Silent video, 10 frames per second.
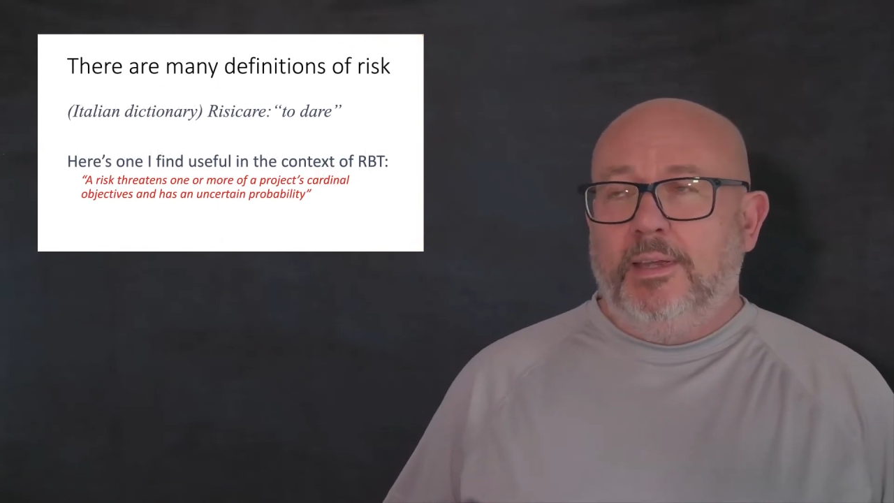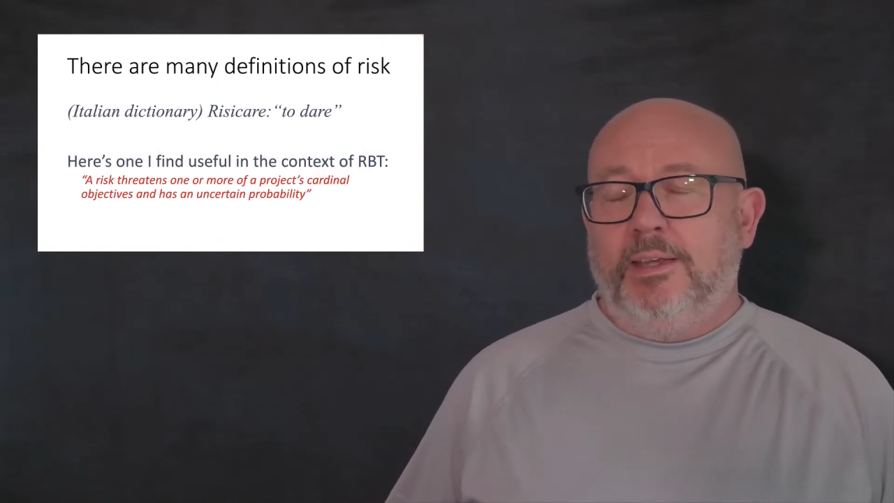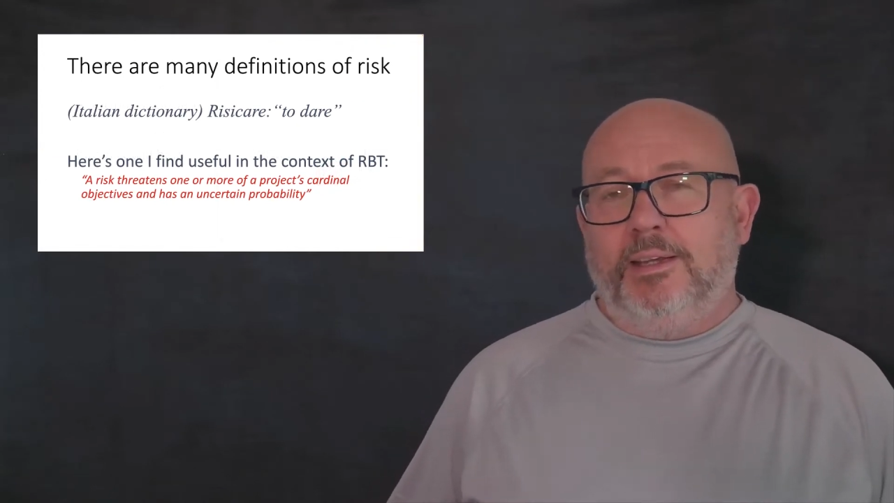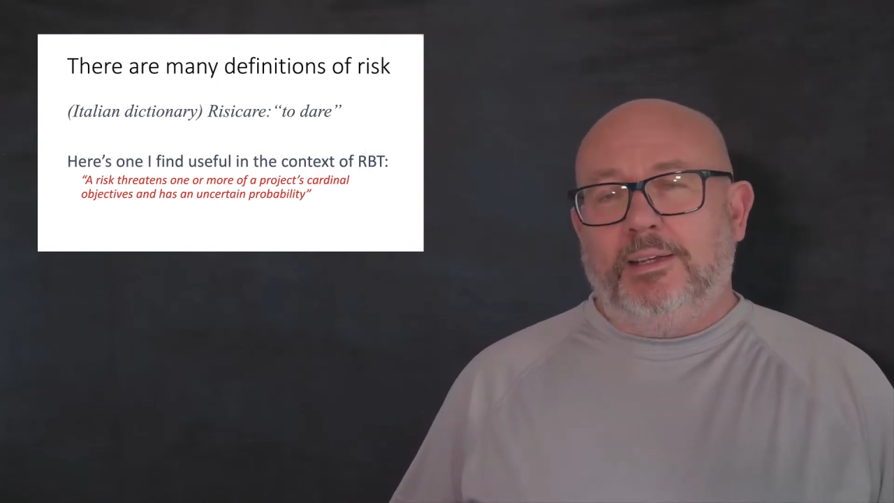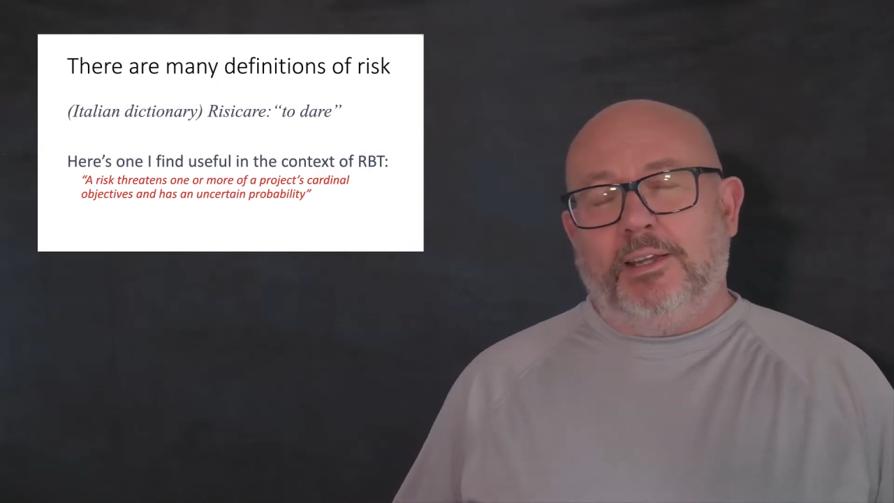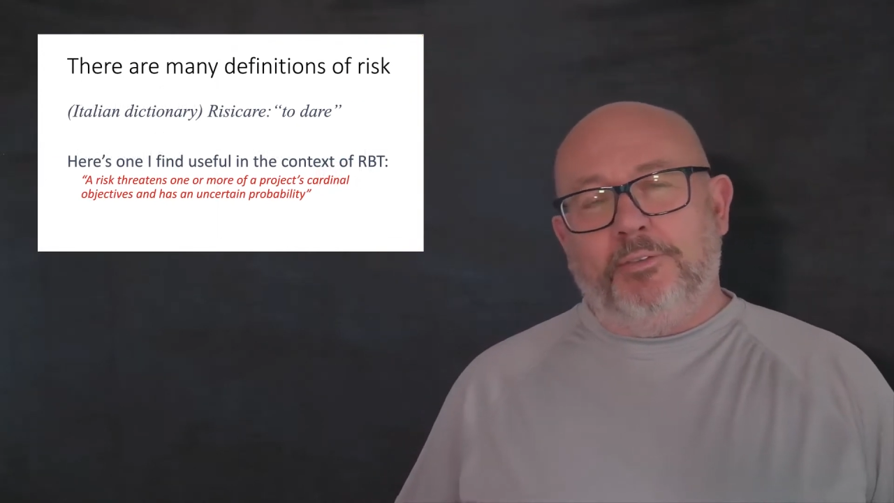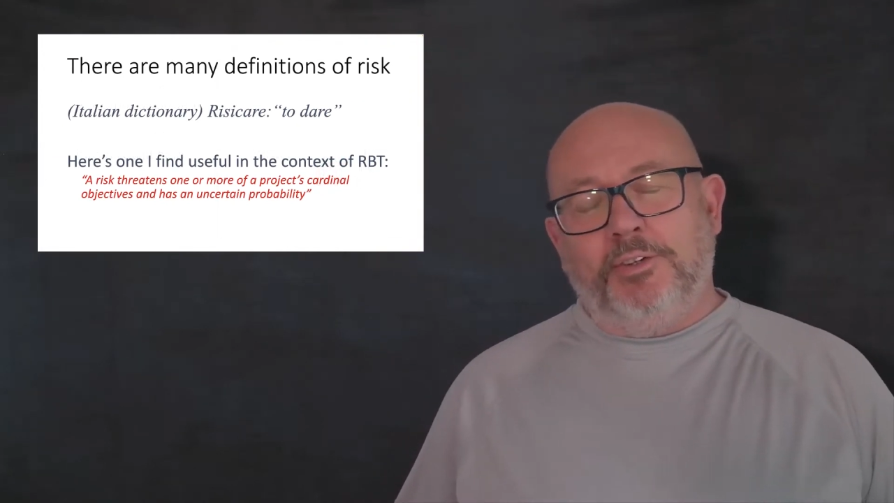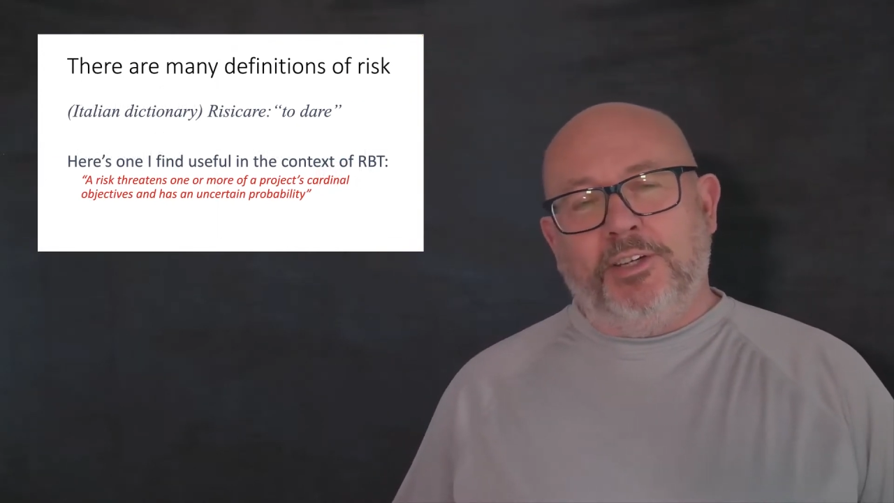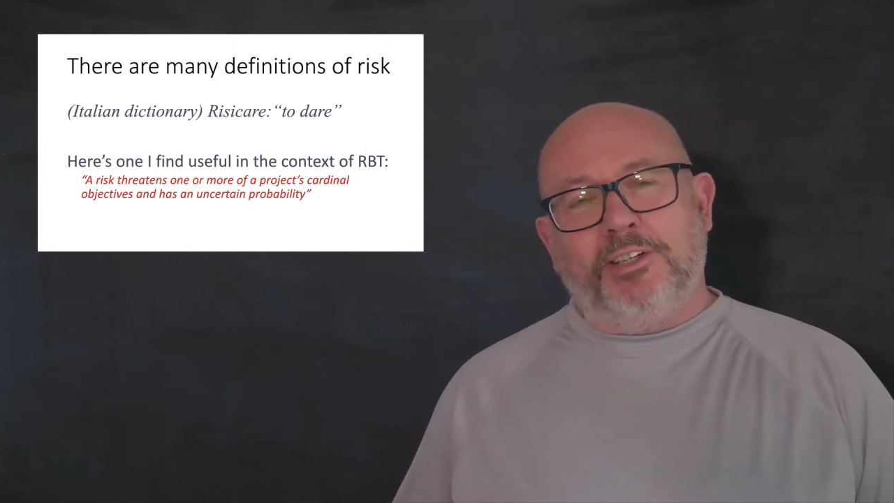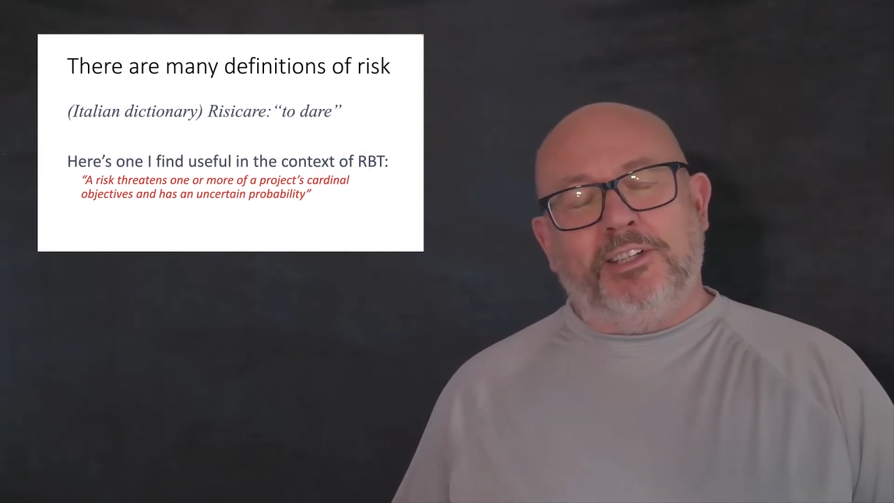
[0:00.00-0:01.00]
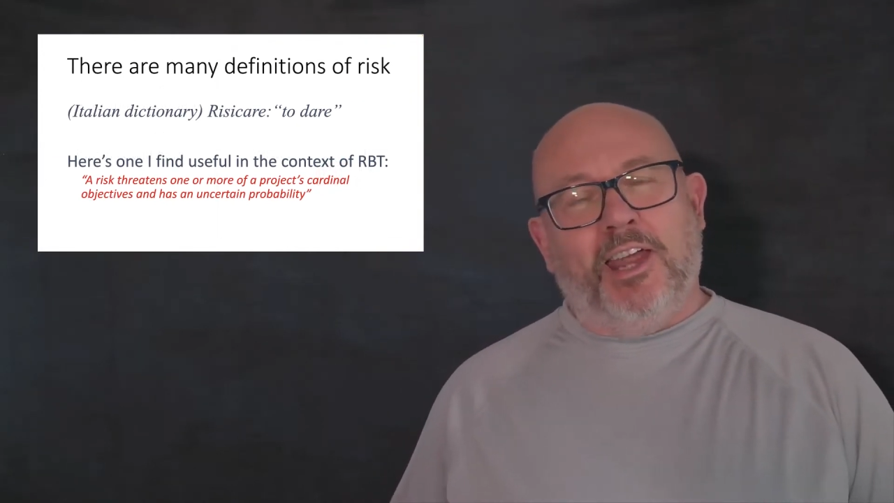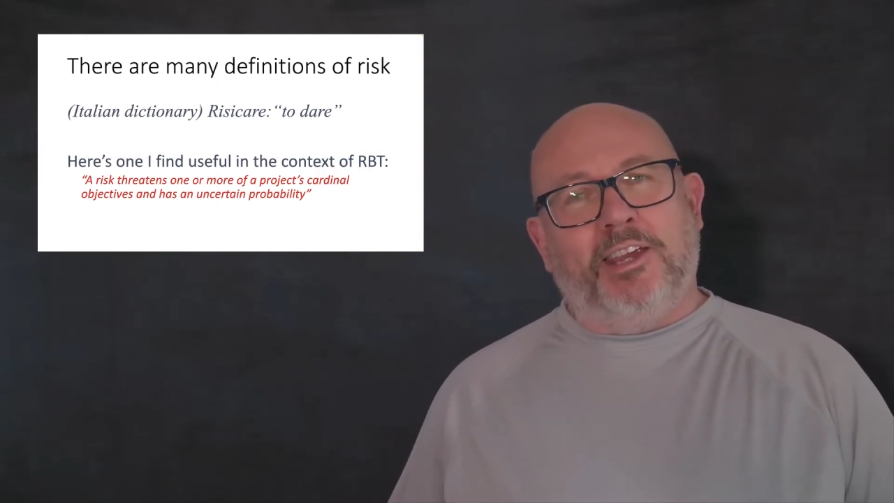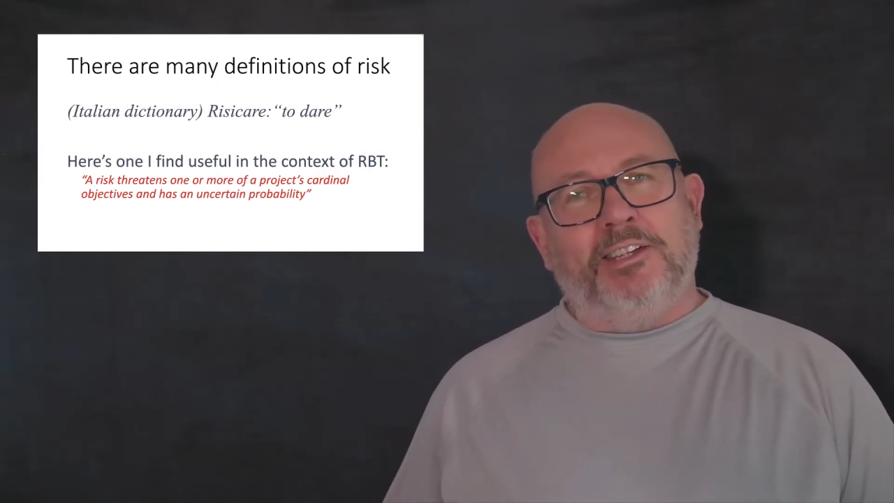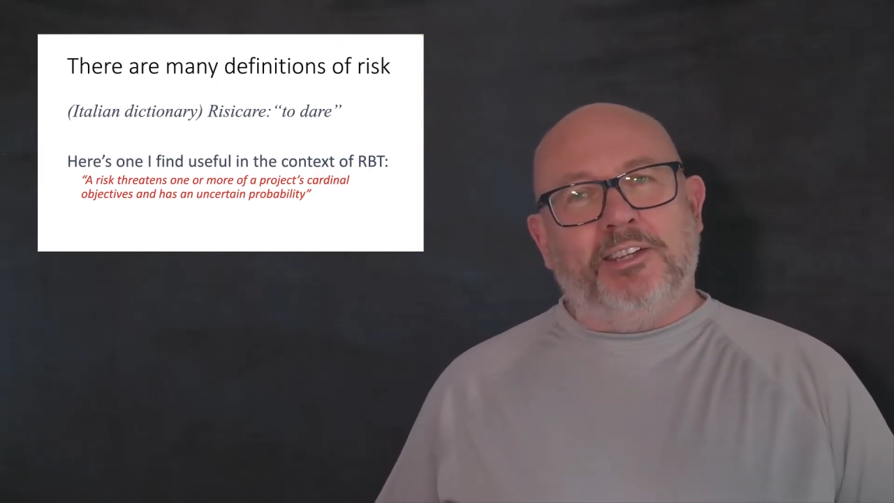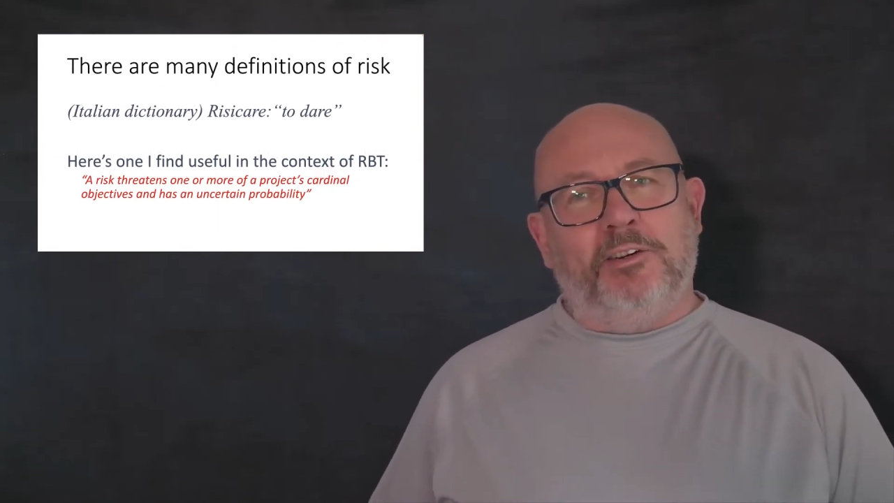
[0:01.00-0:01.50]
Now, the first thing to say is
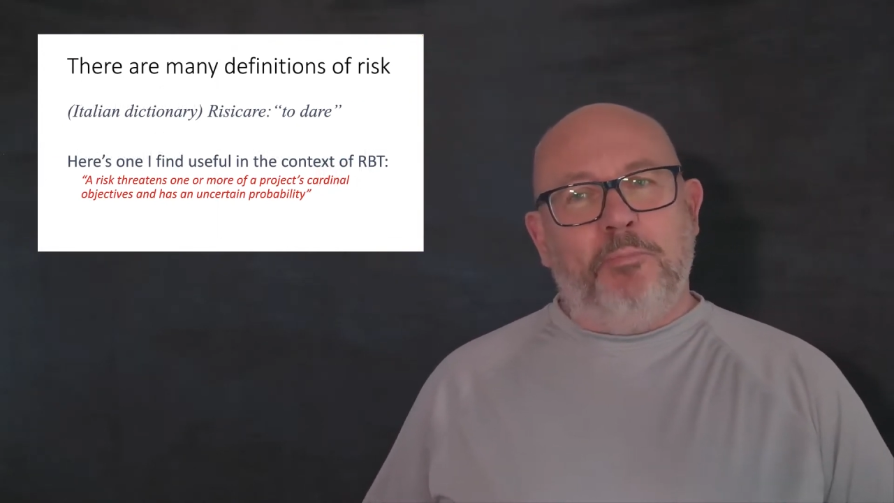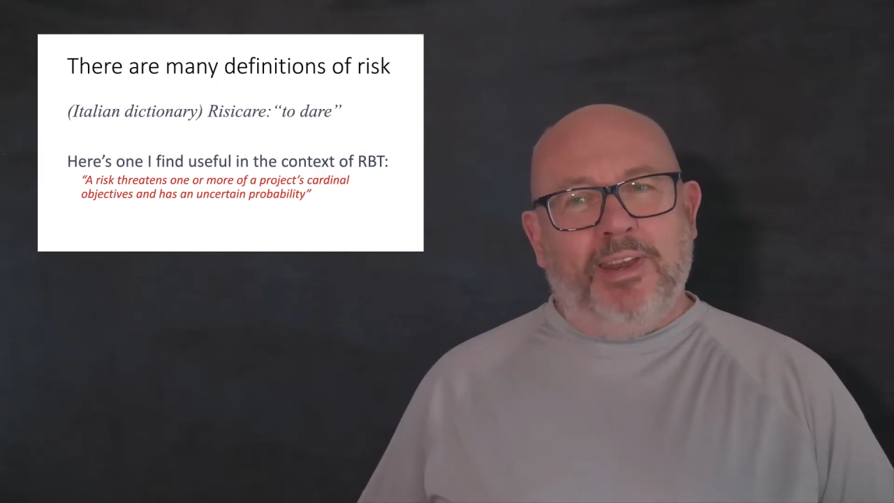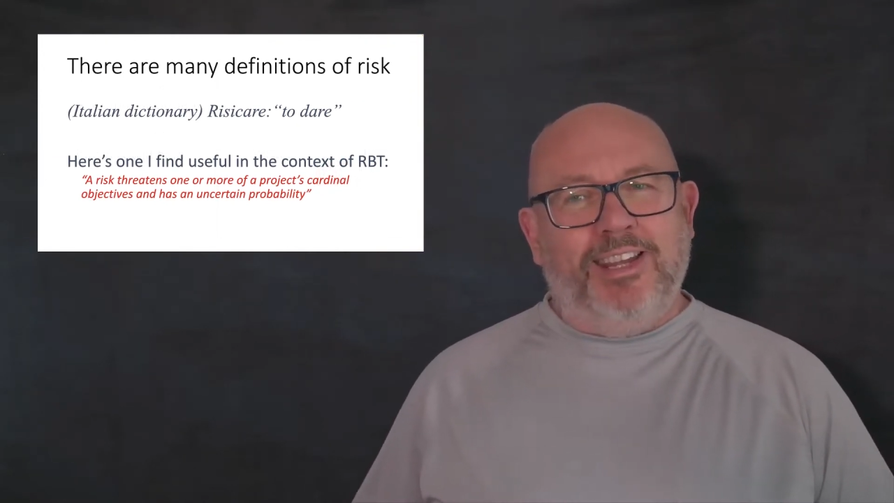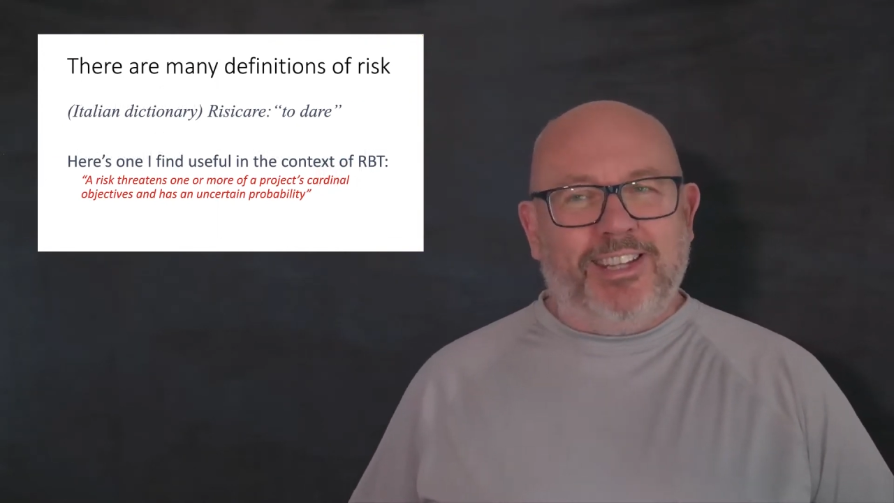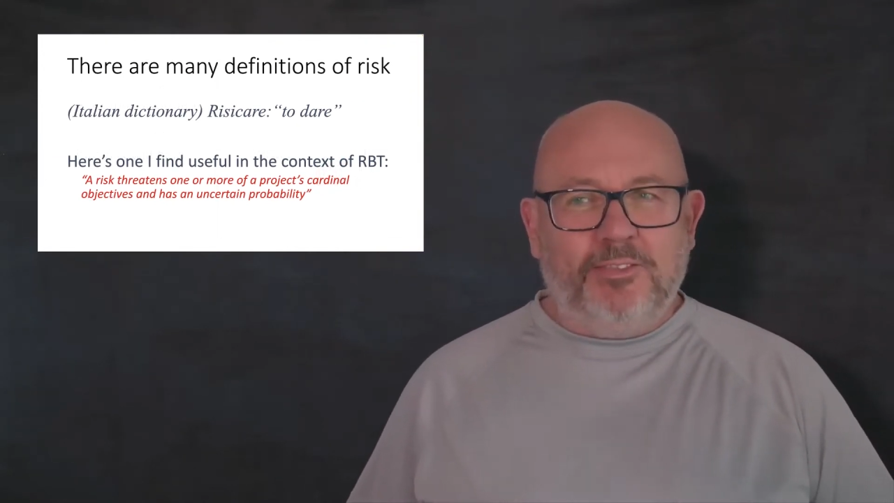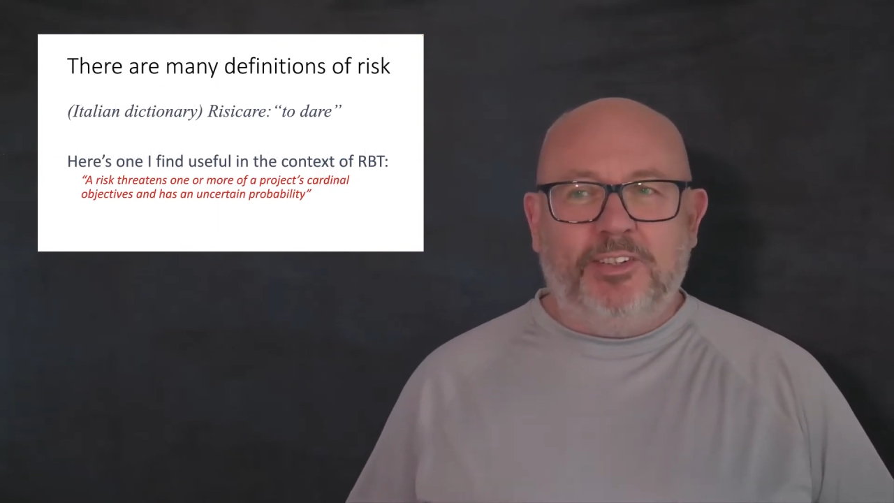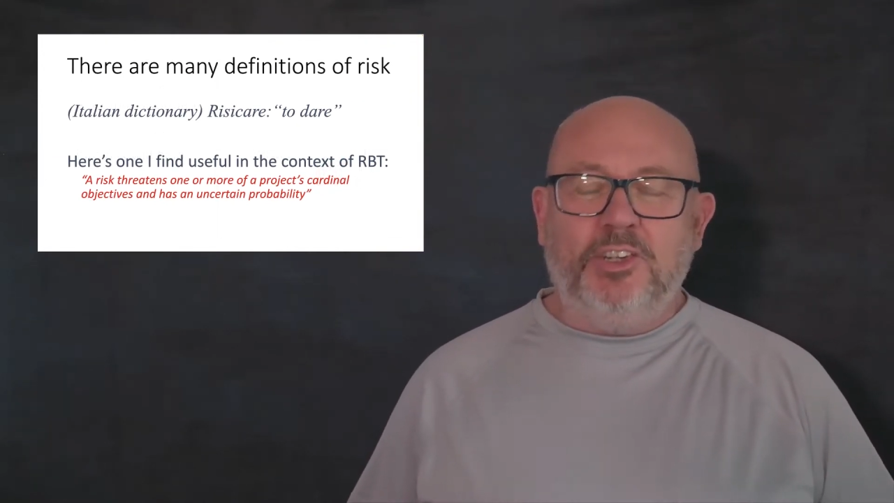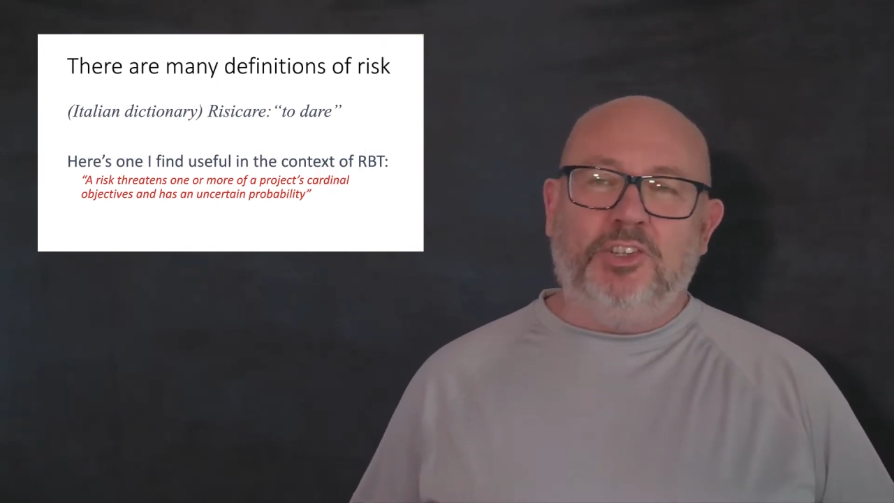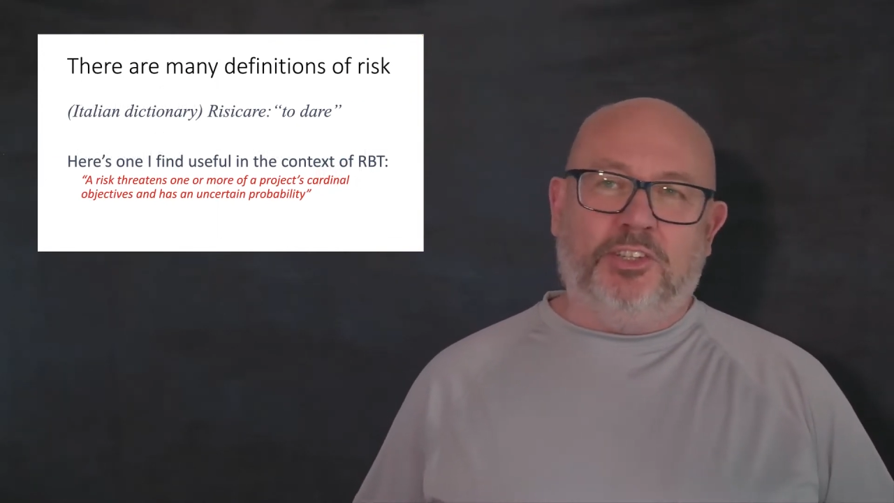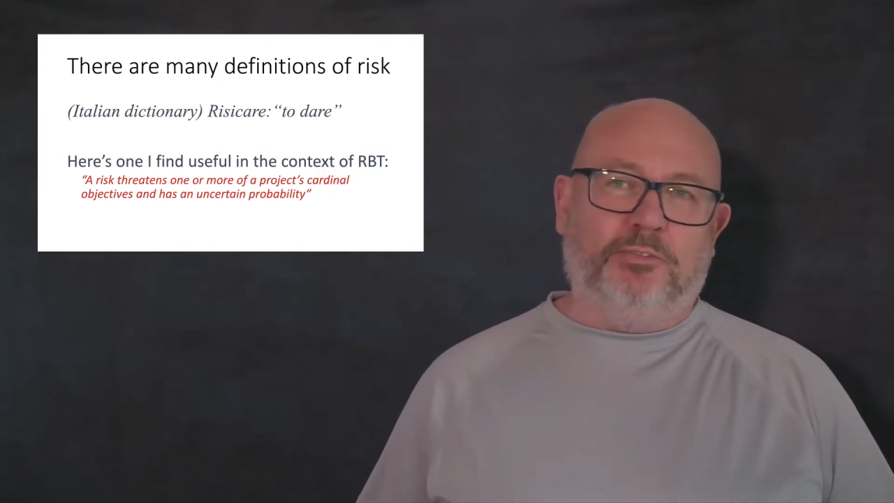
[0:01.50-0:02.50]
there are many definitions of